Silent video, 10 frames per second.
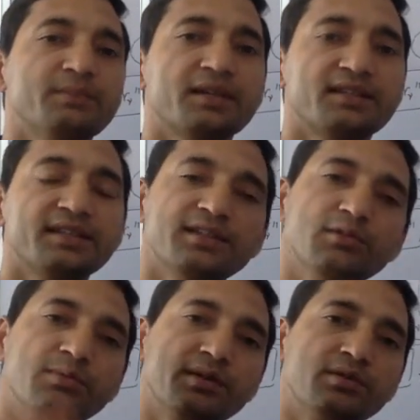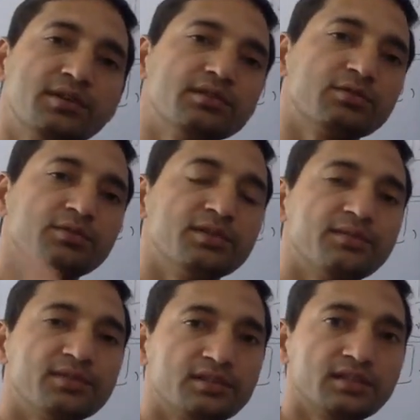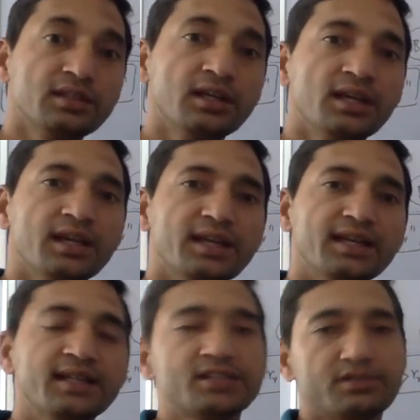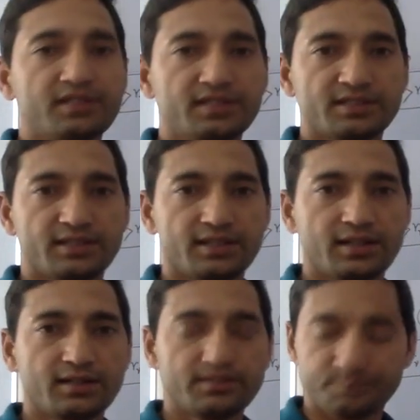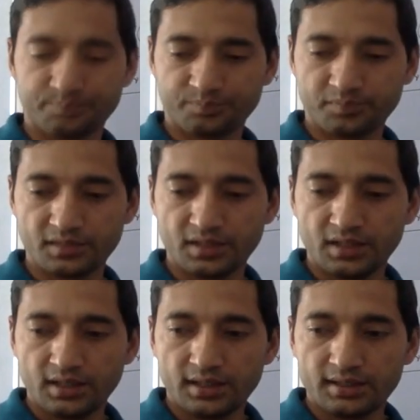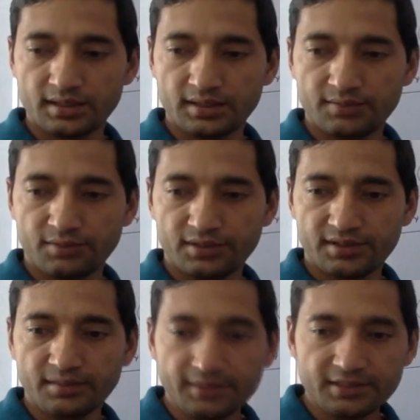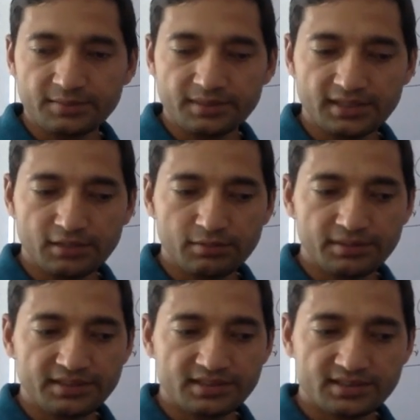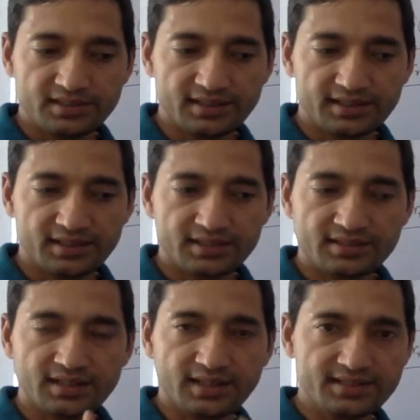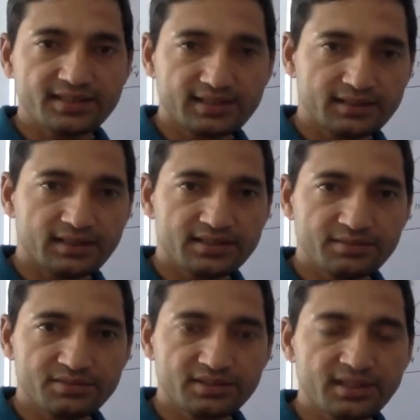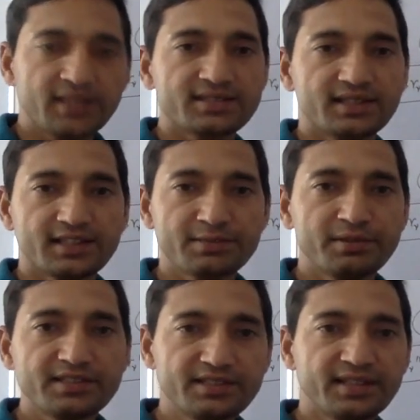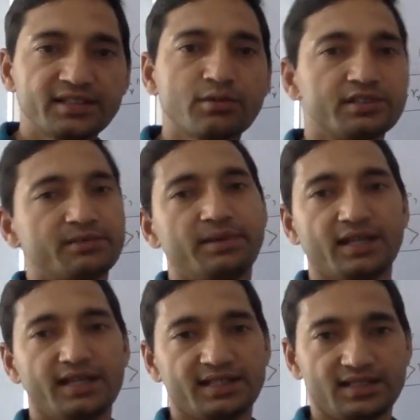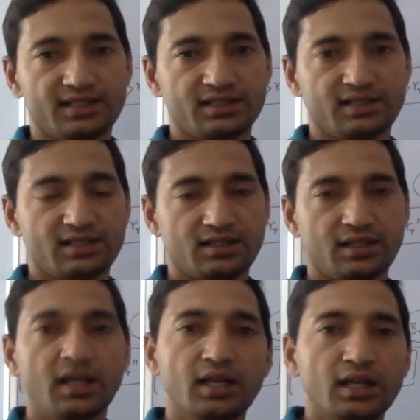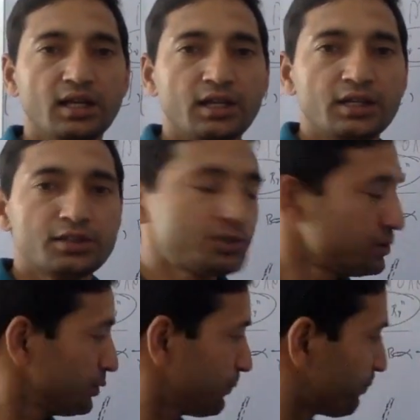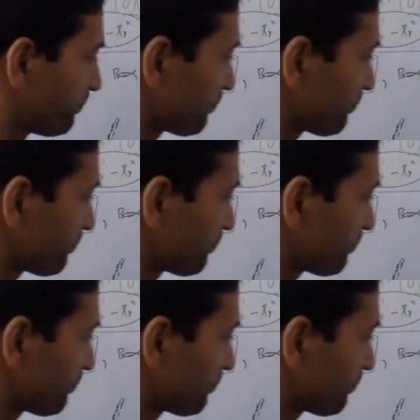spectrum, and we will be going to the electronic state. And for the Raman spectra, we will be discussing that is the classical assumption, classical expansion, and the quantum mechanical. So